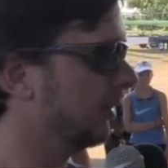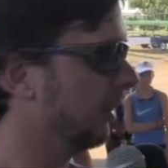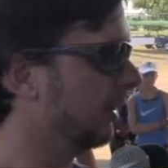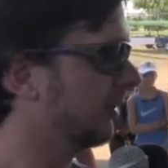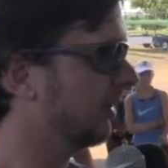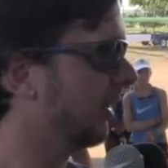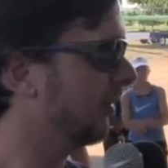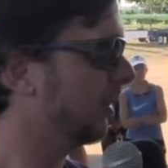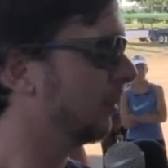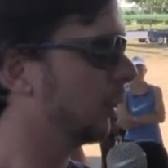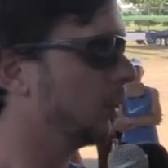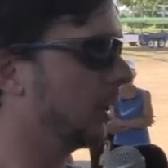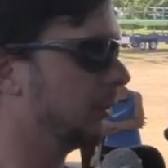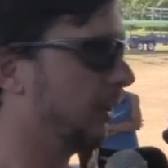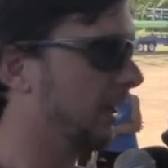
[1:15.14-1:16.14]
So let's give them a
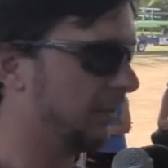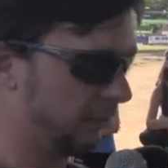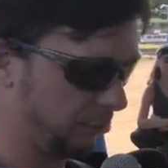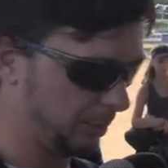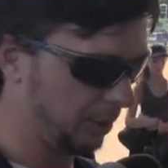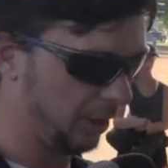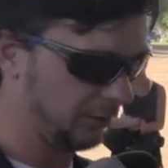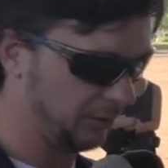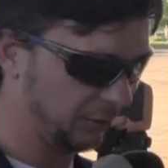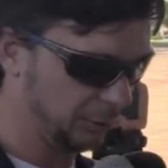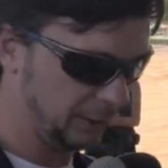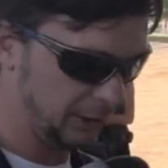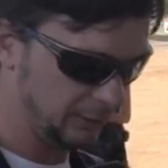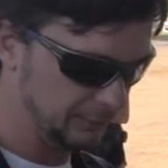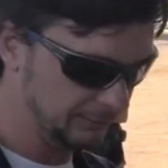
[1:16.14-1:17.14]
quick round of applause as
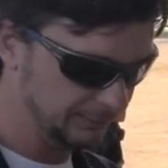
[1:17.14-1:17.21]
well.